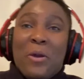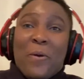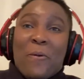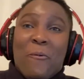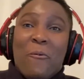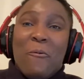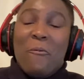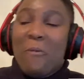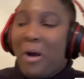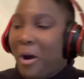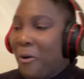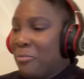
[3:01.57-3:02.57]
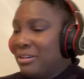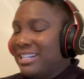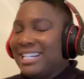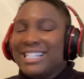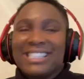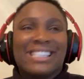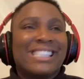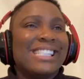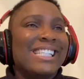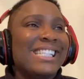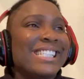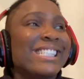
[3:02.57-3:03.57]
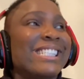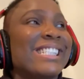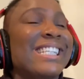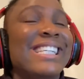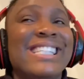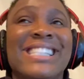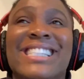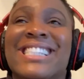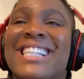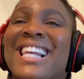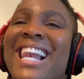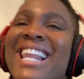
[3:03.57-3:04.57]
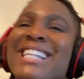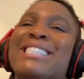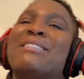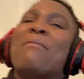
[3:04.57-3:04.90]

Wow, listen, listen, listen, listen.